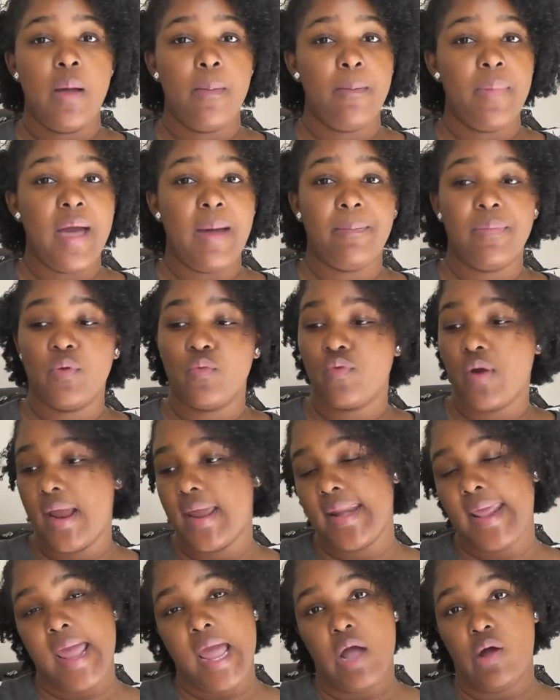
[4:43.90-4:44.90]
pop it
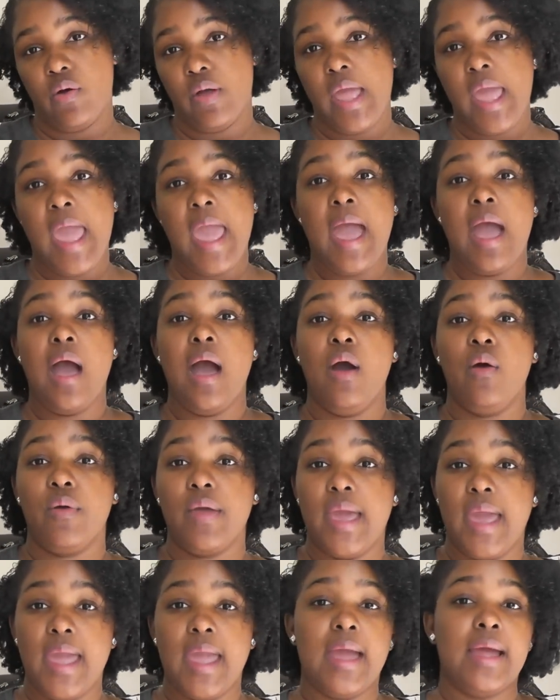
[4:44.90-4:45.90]
right out
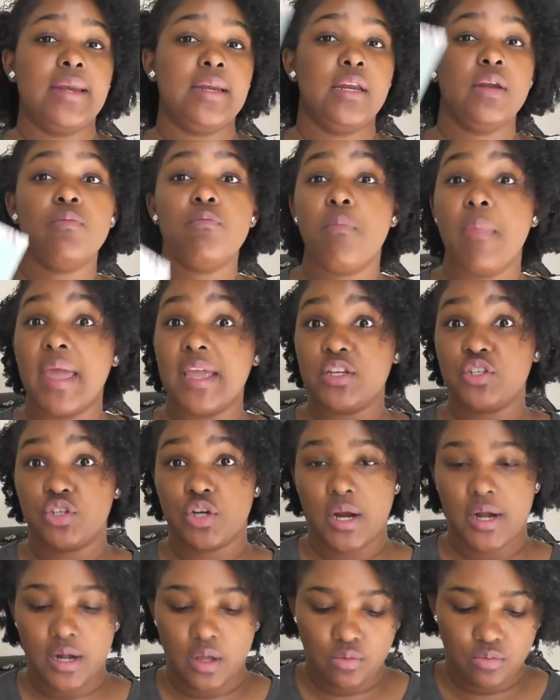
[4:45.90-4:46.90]
okay I make
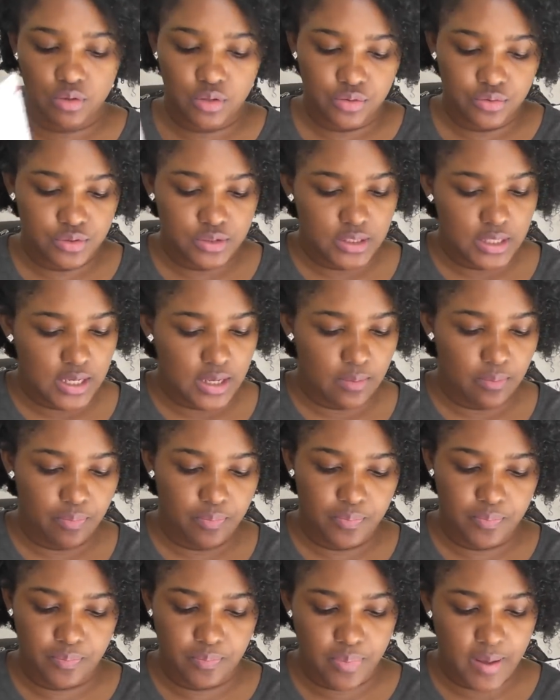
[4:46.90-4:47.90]
sure I don't lose it
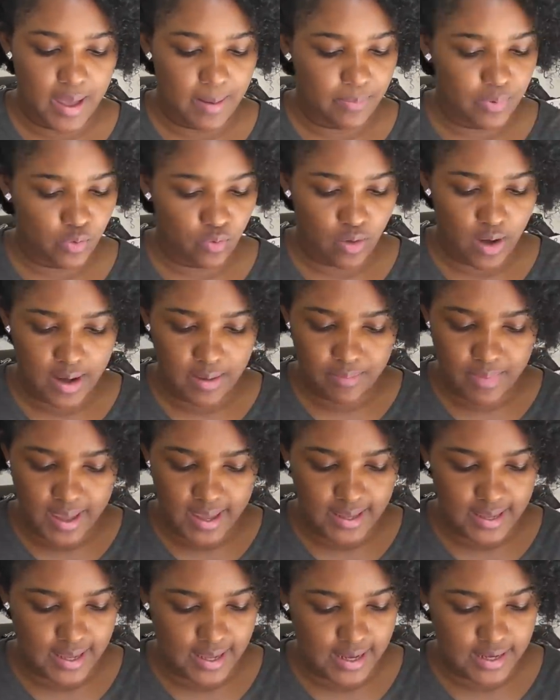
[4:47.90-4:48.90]
pop it right
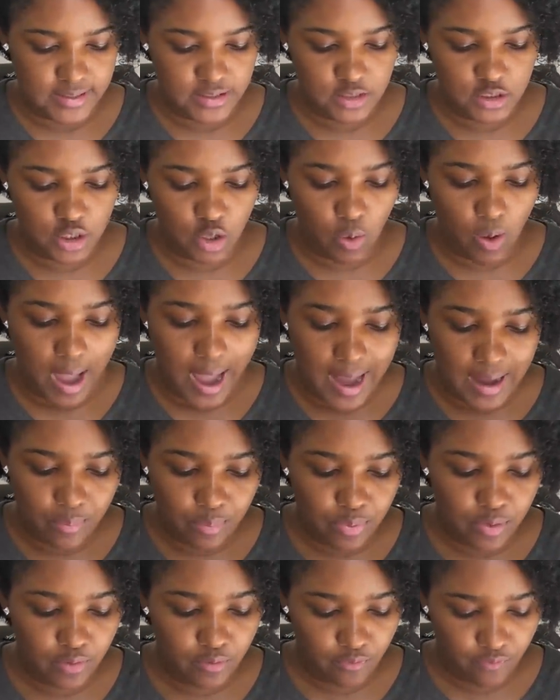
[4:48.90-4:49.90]
back in so I
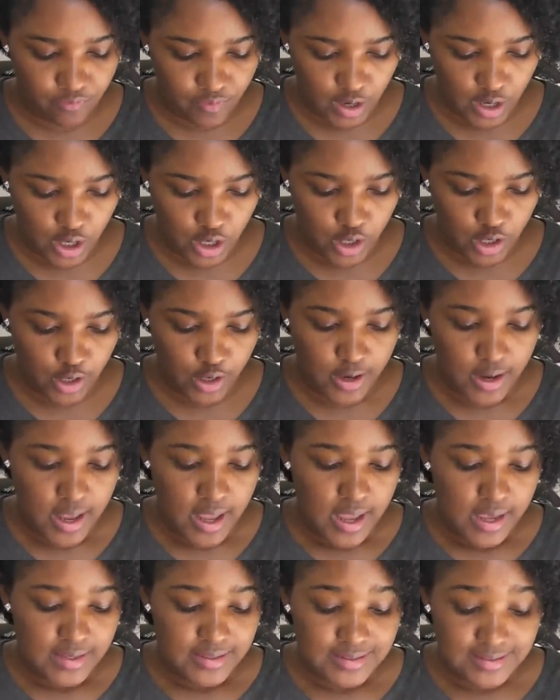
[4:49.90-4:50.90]
prefer
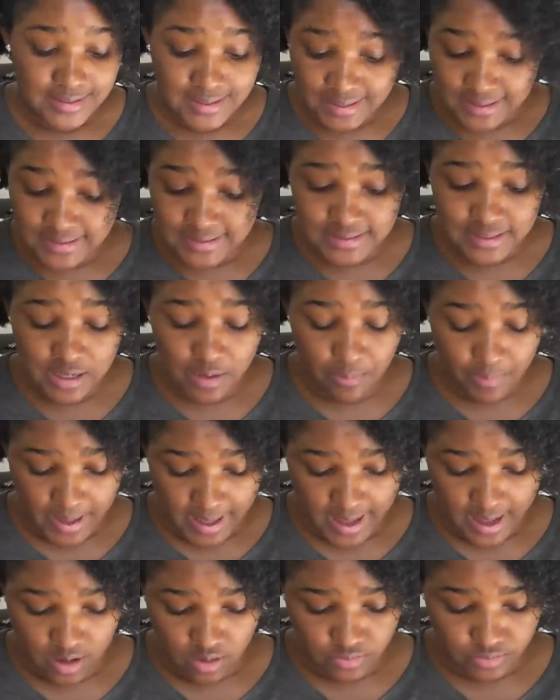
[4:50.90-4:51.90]
disc
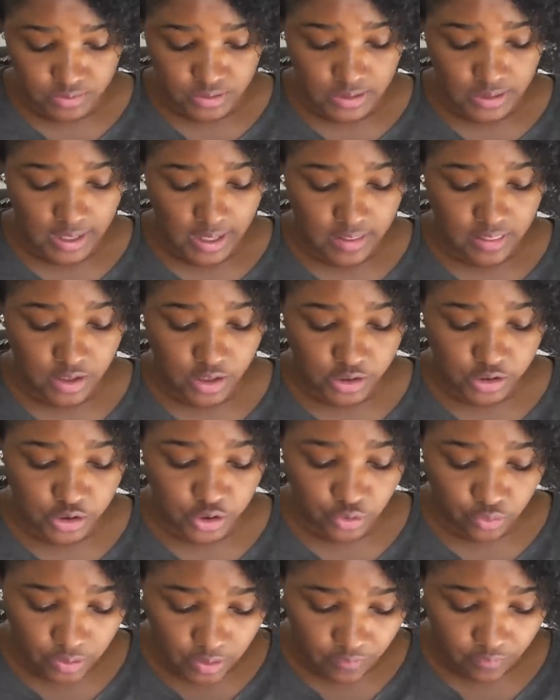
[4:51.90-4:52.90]
bound and there are
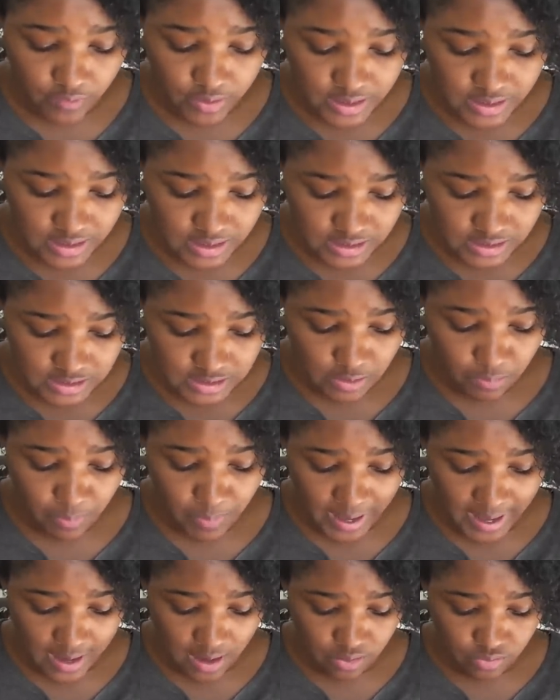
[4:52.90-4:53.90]
two different disc
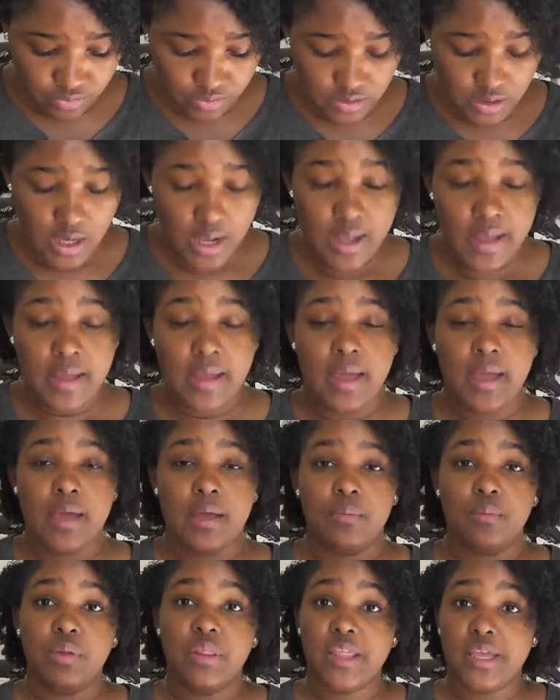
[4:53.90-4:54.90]
bound
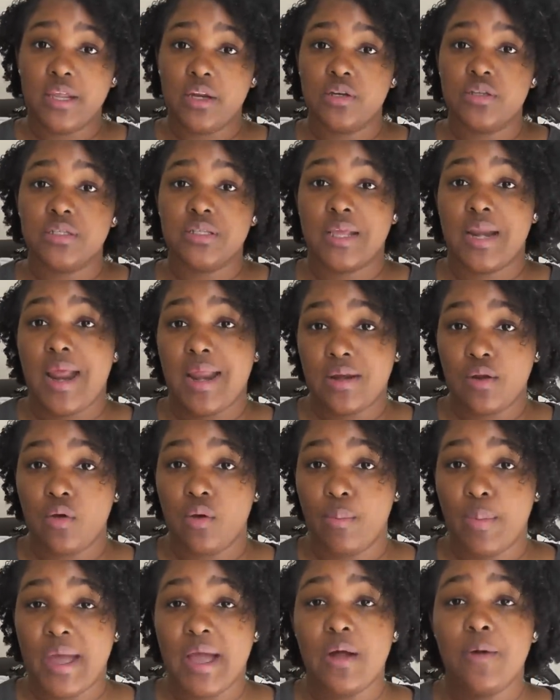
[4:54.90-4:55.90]
um, planners that I know
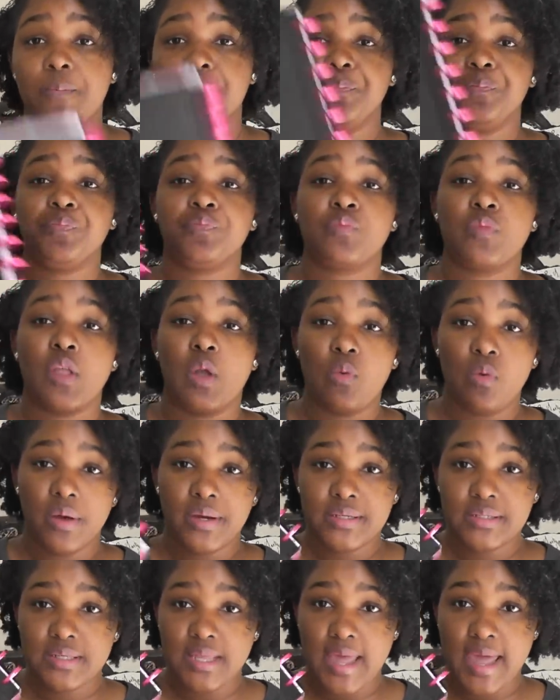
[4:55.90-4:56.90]
about
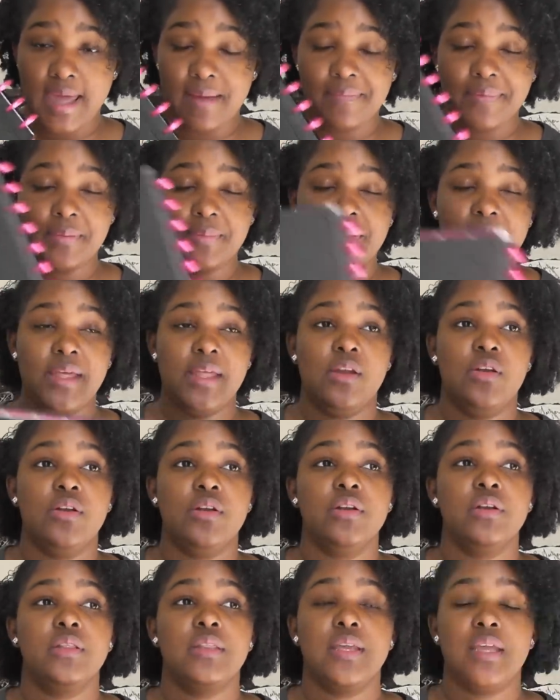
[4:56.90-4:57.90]
one is the happy
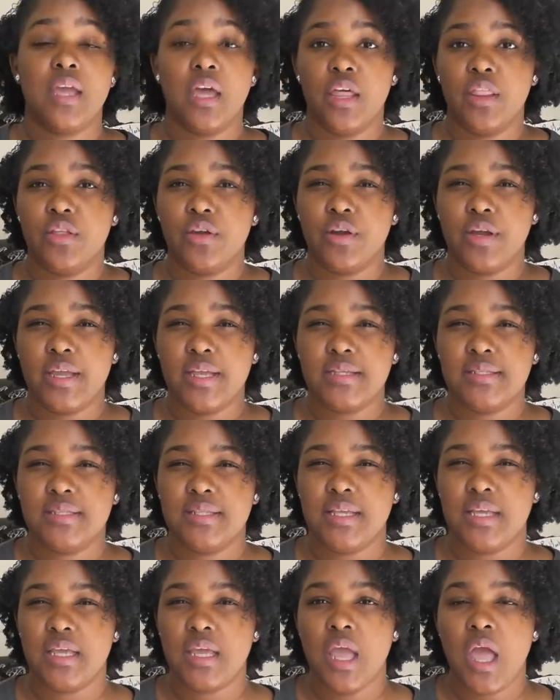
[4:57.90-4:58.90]
planner the other is
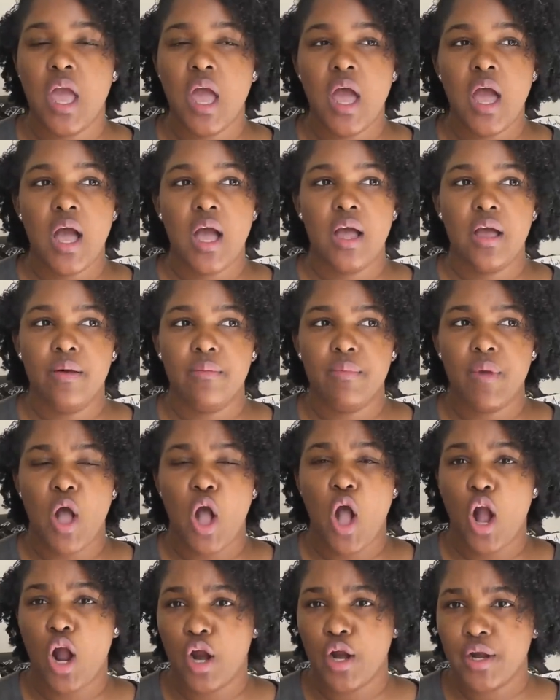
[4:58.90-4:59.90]
the um,
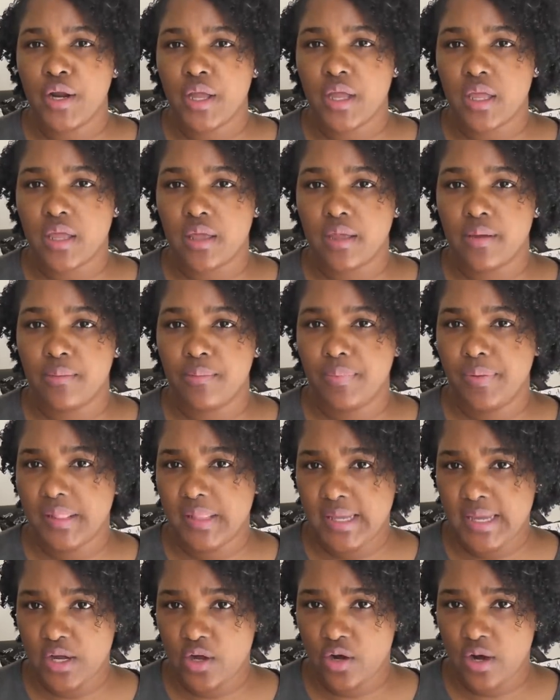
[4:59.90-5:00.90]
art
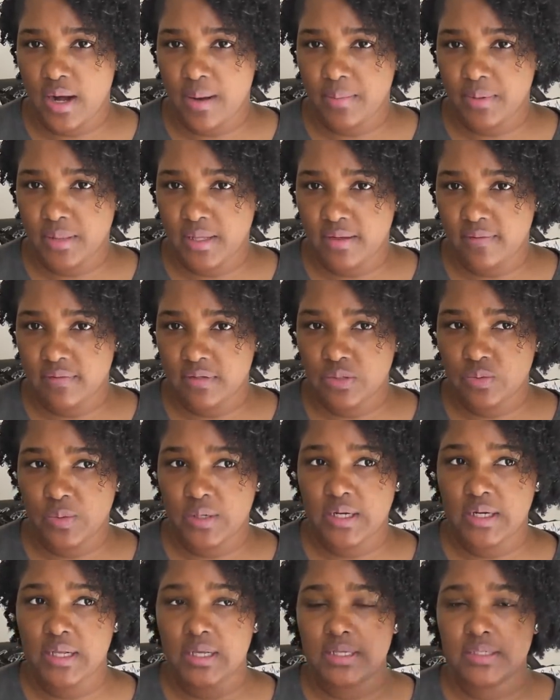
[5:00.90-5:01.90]
planner I believe is what
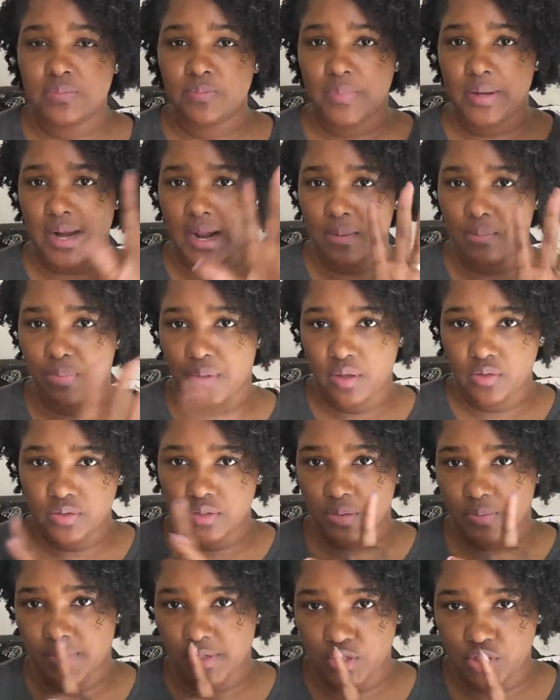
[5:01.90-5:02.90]
it is but I'll post
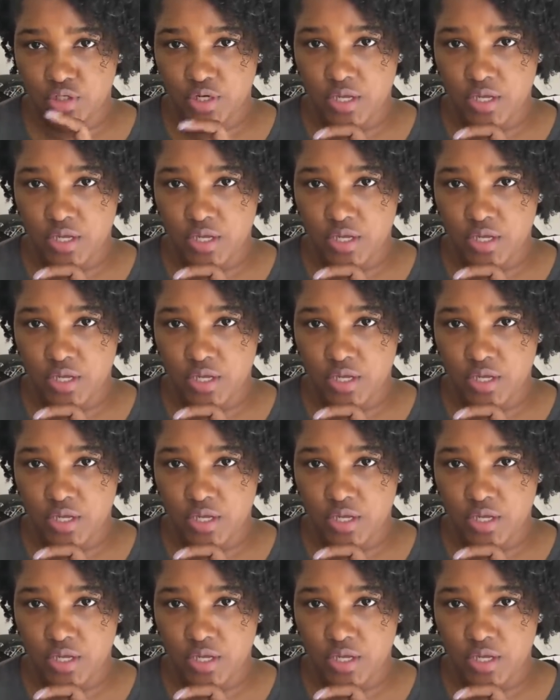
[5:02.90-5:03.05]
the picture